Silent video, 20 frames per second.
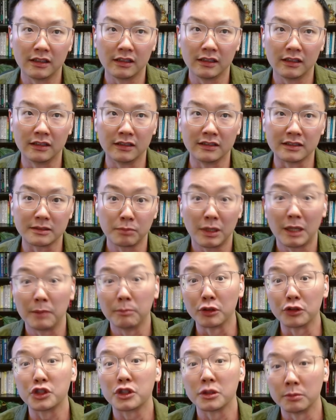is
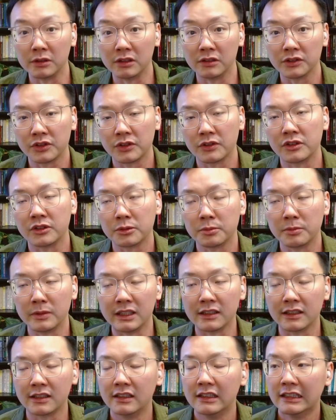publishable, so to
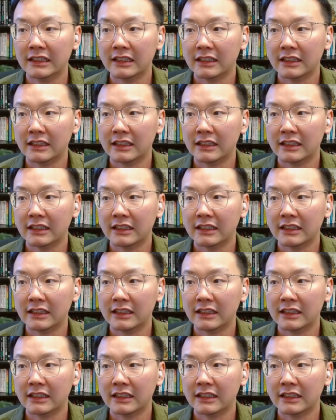speak.